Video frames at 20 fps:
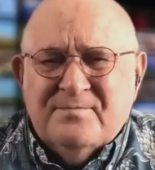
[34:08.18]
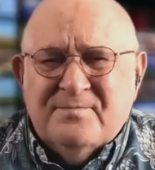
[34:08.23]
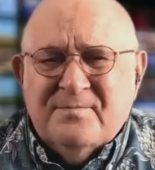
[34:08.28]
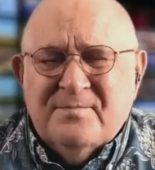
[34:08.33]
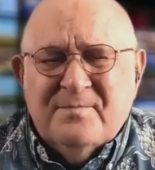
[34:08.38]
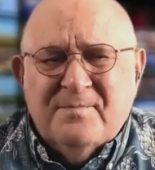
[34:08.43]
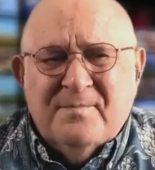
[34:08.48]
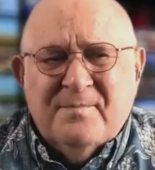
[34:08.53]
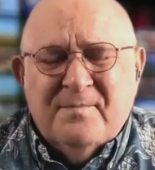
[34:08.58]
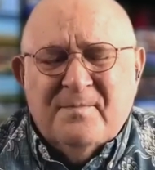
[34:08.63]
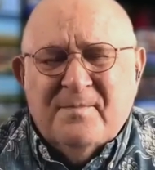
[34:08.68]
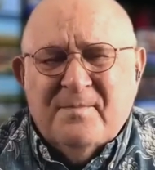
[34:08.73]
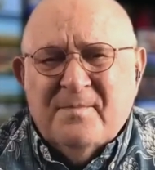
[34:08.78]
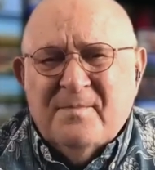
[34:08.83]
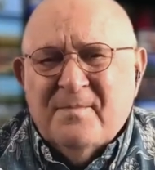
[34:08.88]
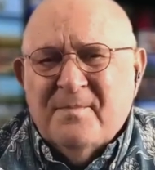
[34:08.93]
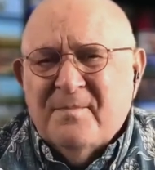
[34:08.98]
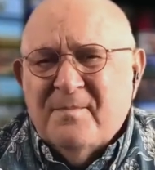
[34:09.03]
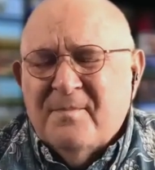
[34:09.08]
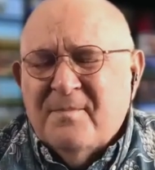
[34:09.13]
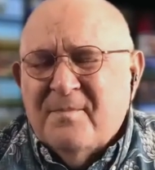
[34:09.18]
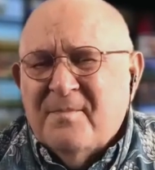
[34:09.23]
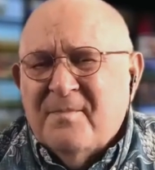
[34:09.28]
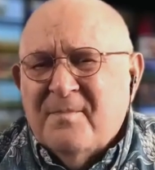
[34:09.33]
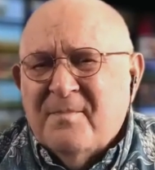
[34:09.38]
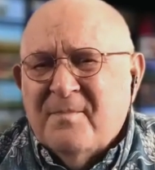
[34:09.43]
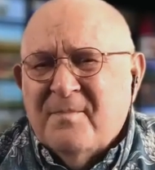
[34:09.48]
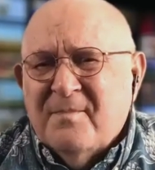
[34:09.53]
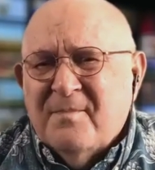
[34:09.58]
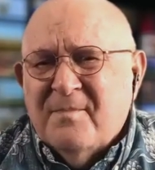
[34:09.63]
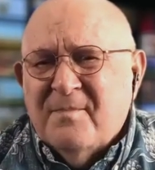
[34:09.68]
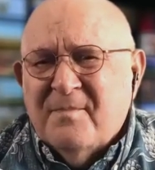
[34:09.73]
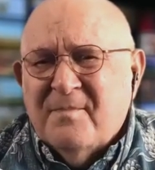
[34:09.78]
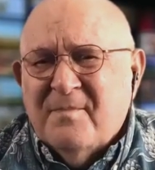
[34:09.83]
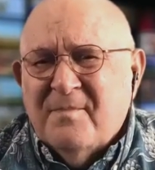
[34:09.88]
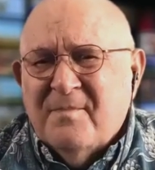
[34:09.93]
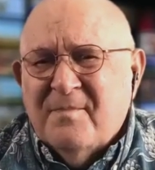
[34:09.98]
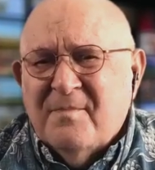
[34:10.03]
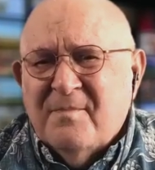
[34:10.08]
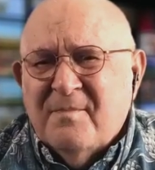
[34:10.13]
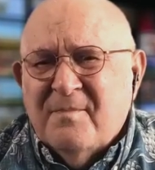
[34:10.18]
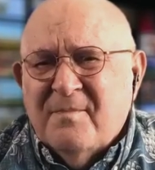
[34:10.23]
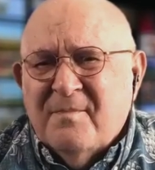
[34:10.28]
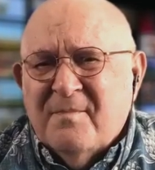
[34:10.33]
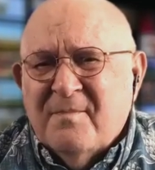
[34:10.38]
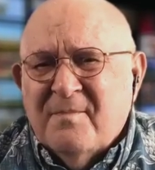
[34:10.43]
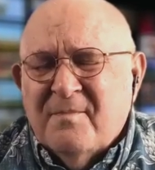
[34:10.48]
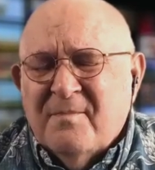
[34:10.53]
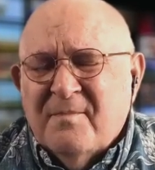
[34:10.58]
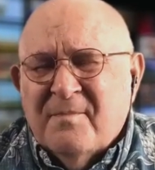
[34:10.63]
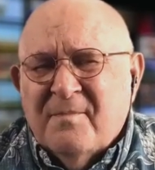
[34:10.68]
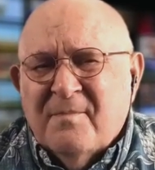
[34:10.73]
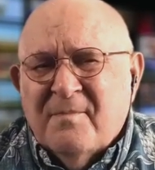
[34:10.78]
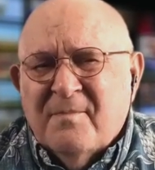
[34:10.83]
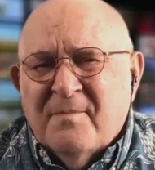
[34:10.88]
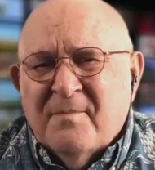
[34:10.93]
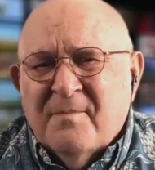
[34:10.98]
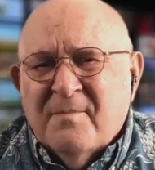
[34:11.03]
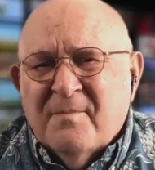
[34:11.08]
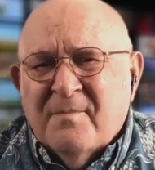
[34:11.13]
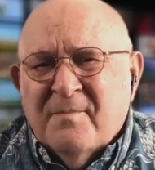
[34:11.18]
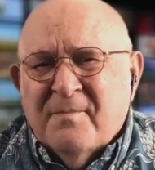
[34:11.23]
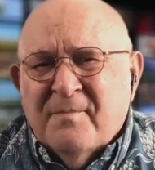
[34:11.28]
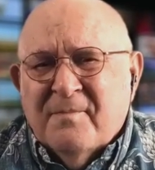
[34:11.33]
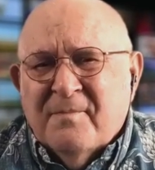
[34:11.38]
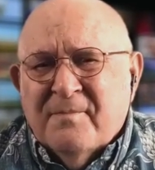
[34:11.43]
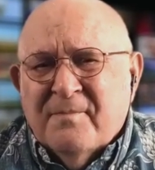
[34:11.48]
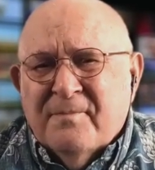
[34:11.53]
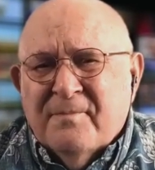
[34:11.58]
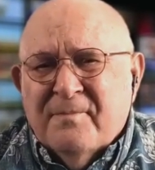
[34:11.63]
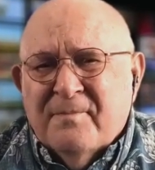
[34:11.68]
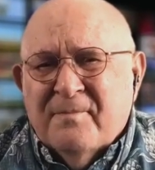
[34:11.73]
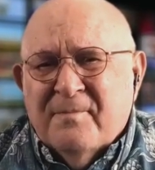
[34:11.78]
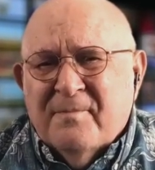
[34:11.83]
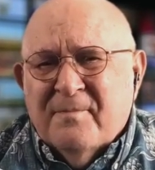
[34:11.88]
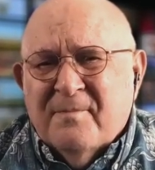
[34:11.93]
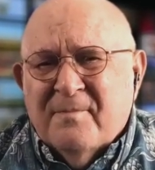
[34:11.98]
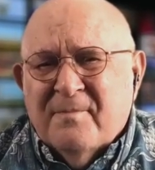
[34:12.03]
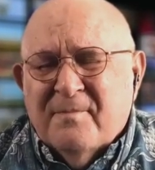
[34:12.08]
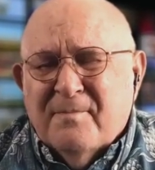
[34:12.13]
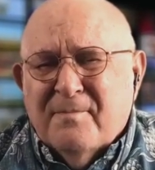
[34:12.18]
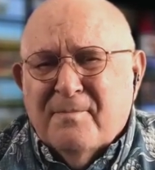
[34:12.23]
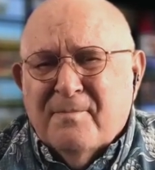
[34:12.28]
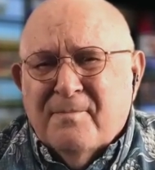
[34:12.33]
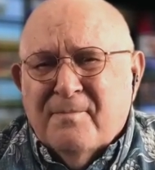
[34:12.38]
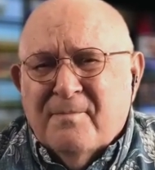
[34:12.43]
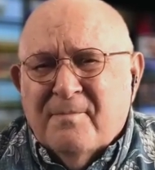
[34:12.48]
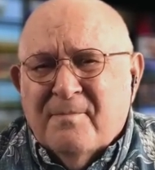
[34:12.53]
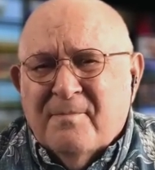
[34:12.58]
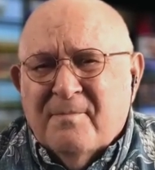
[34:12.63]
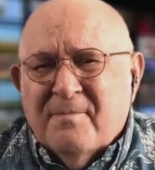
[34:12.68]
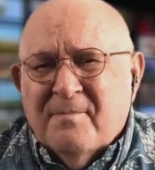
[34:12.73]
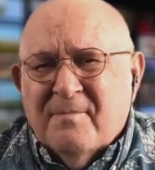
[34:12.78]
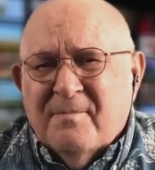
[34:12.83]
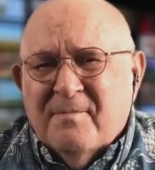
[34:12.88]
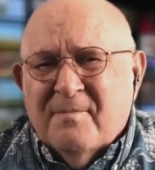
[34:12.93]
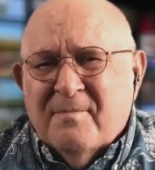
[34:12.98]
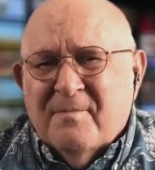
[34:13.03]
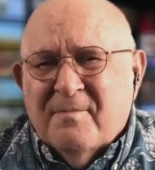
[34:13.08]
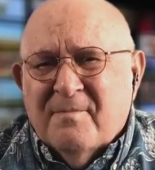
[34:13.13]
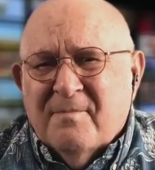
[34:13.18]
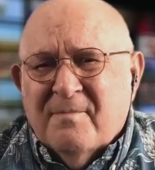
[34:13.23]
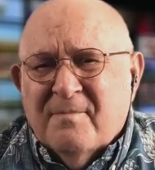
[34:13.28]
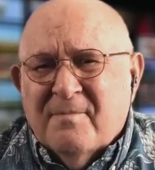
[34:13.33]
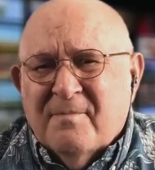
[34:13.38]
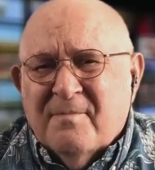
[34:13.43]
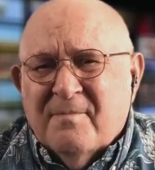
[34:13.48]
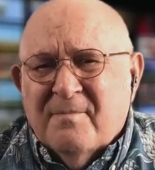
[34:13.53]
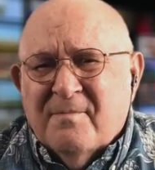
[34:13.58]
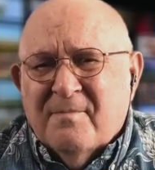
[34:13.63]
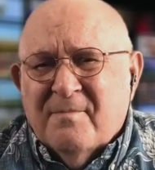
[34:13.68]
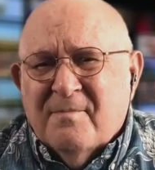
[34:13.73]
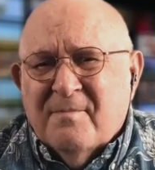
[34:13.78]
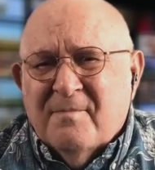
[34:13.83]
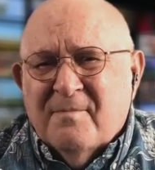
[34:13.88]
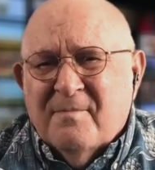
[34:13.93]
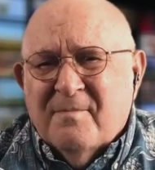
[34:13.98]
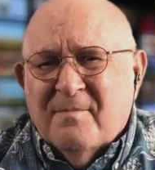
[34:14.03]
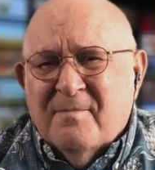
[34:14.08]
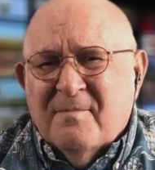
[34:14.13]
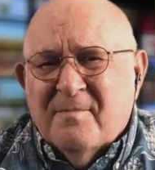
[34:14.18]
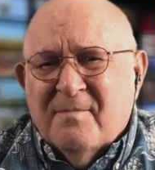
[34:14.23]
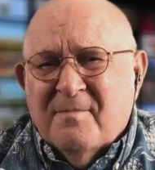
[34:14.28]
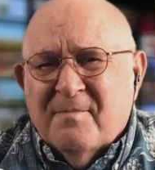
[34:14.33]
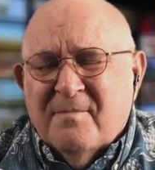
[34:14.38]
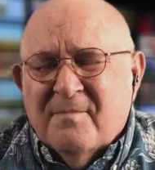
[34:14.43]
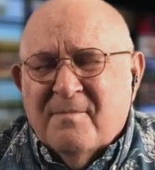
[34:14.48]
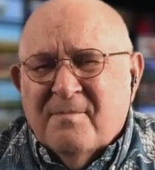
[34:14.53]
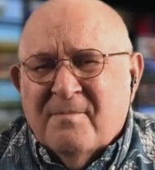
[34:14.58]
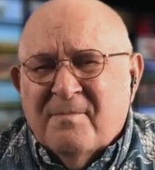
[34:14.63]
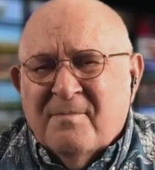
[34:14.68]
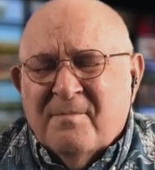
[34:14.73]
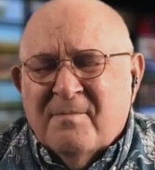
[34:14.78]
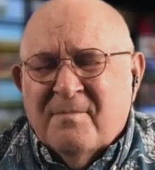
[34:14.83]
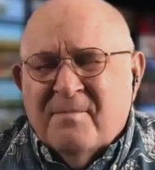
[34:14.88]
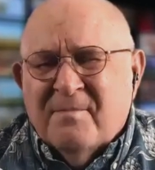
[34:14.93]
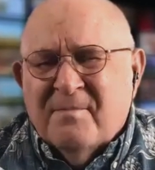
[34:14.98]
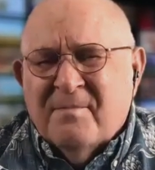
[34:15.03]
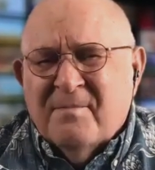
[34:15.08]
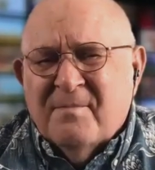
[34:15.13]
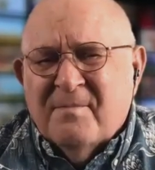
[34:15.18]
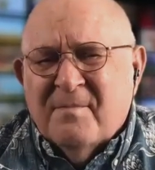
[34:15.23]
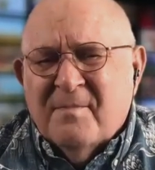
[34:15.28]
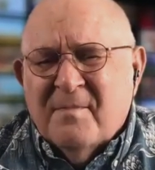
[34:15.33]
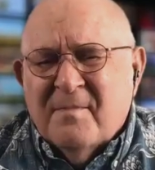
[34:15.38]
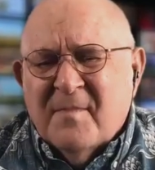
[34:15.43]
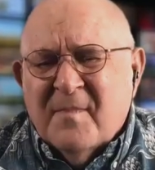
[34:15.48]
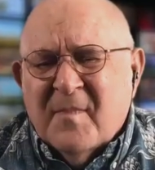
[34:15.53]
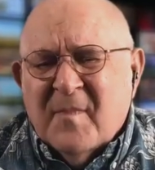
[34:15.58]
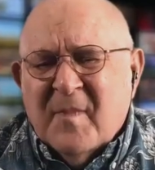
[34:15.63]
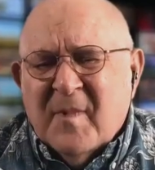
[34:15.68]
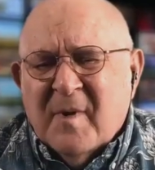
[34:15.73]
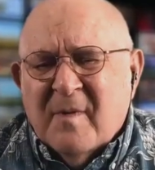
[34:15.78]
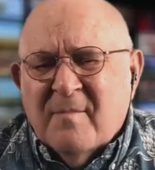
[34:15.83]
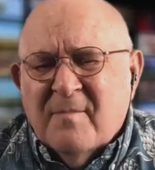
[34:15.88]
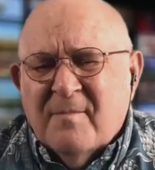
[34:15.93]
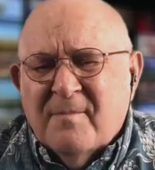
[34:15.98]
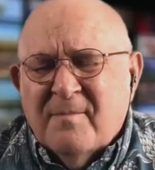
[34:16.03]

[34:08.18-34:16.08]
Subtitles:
[no speech]